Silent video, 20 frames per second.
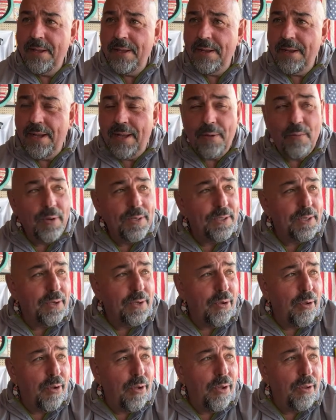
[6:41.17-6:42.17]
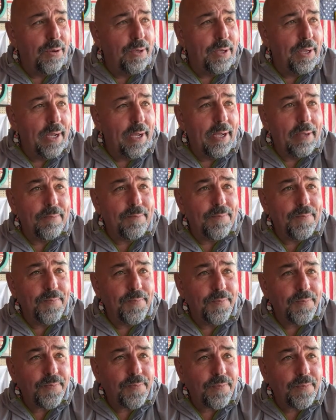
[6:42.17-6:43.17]
what's it called? Oh
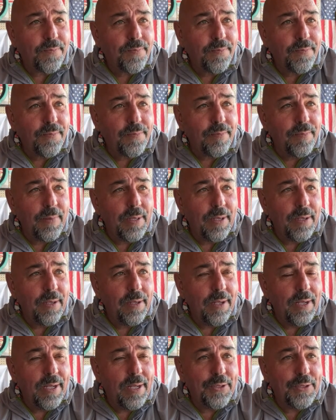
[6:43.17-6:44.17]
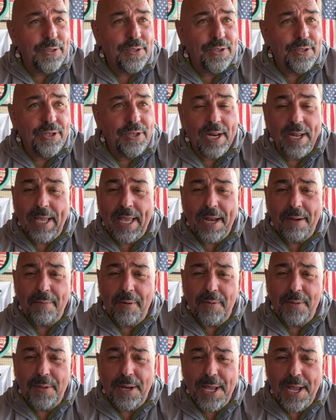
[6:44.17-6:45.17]
shit, I can't
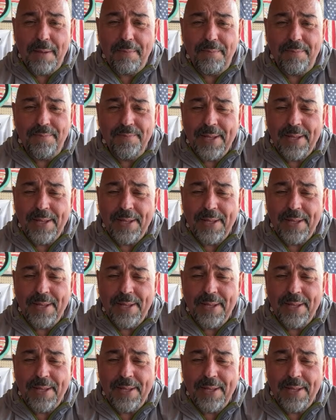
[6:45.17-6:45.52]
remember the name.